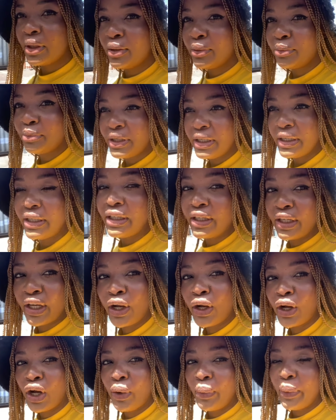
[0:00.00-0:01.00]
be
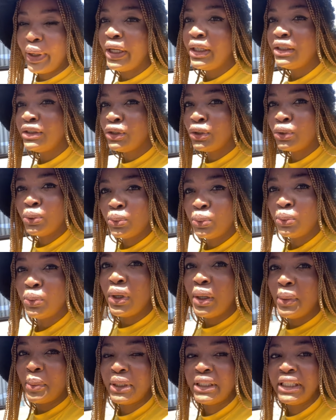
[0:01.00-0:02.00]
going to
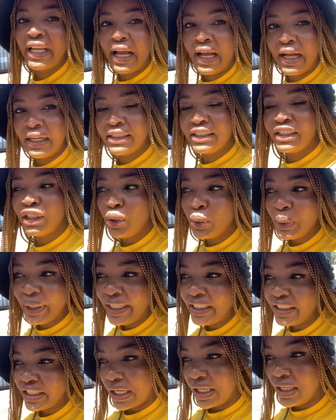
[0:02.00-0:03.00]
our next
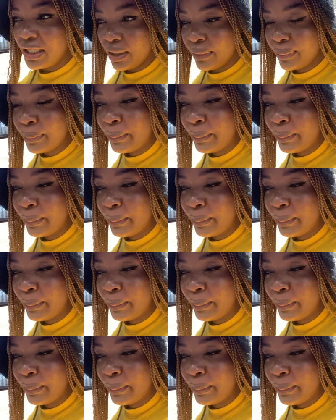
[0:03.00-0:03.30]
location